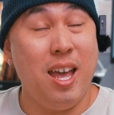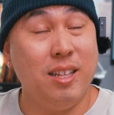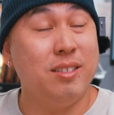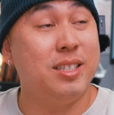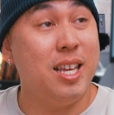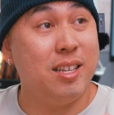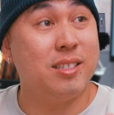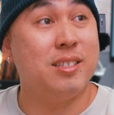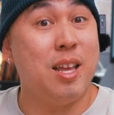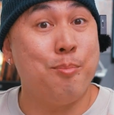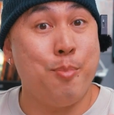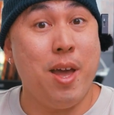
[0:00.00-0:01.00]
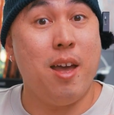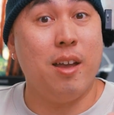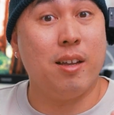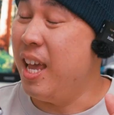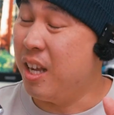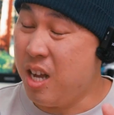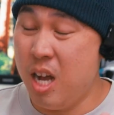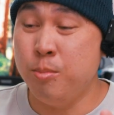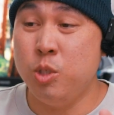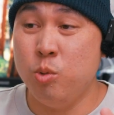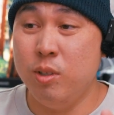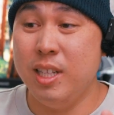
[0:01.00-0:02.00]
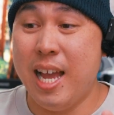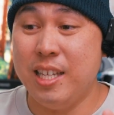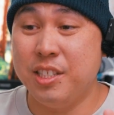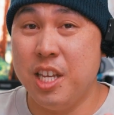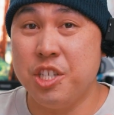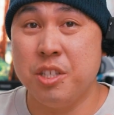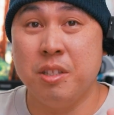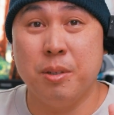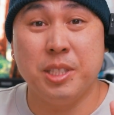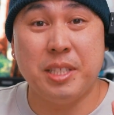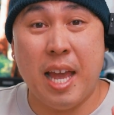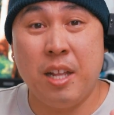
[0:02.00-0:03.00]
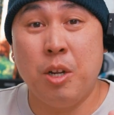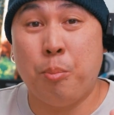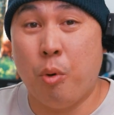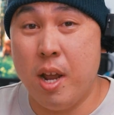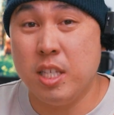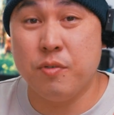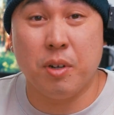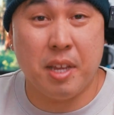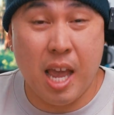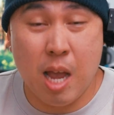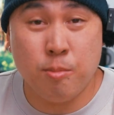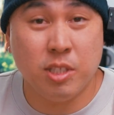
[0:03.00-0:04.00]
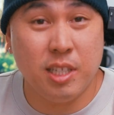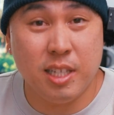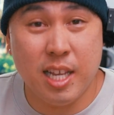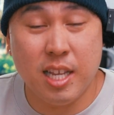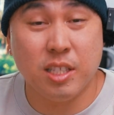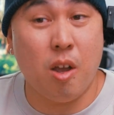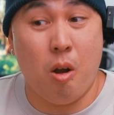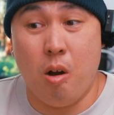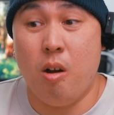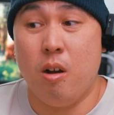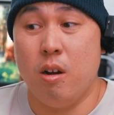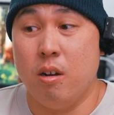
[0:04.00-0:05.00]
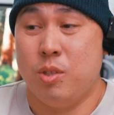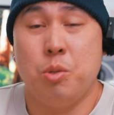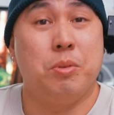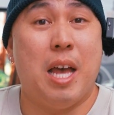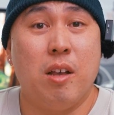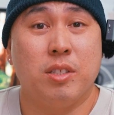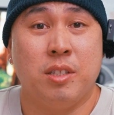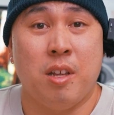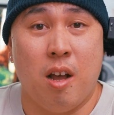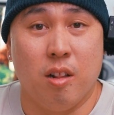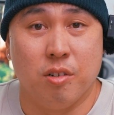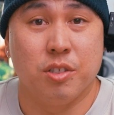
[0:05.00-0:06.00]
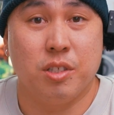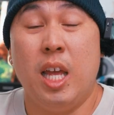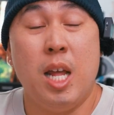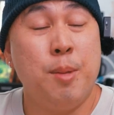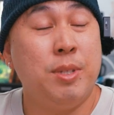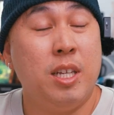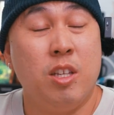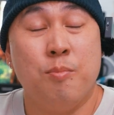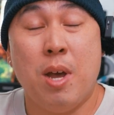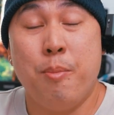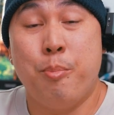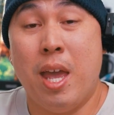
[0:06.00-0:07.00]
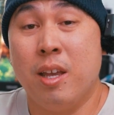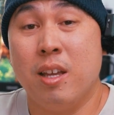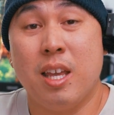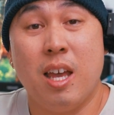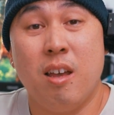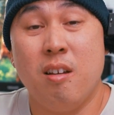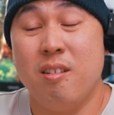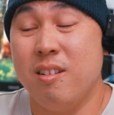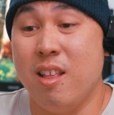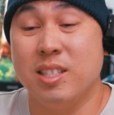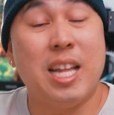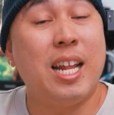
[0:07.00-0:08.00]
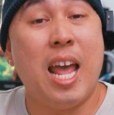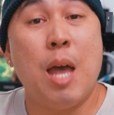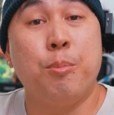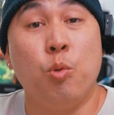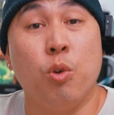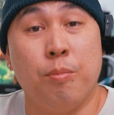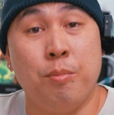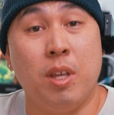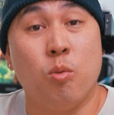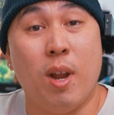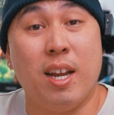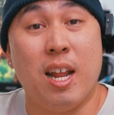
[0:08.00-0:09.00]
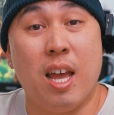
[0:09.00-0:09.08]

had to take a step back and come to realization the standard price for cameras these days are $2,000. And I'll tell you, my bank account is not happy with me right